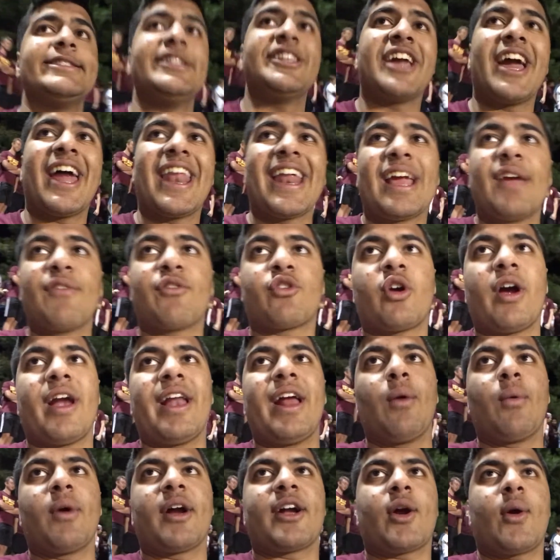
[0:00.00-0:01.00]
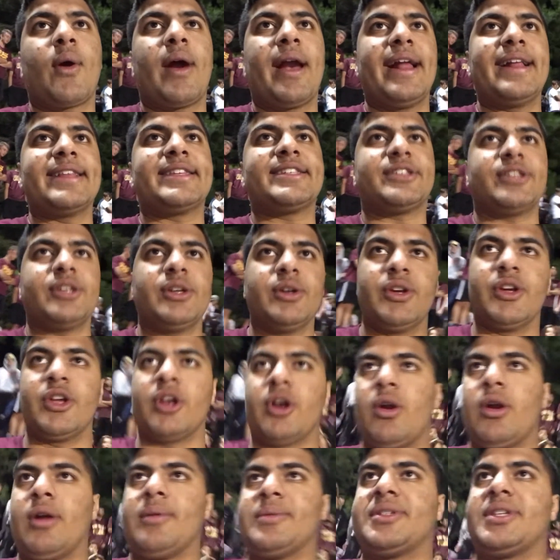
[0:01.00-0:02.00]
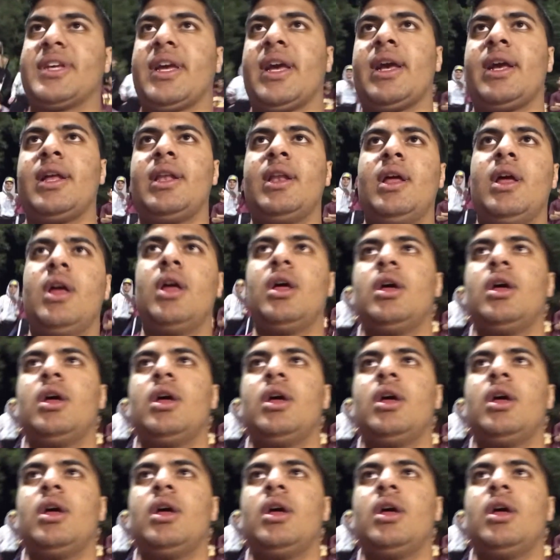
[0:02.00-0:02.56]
You gotta give credit where credit's due. You know what I'm saying?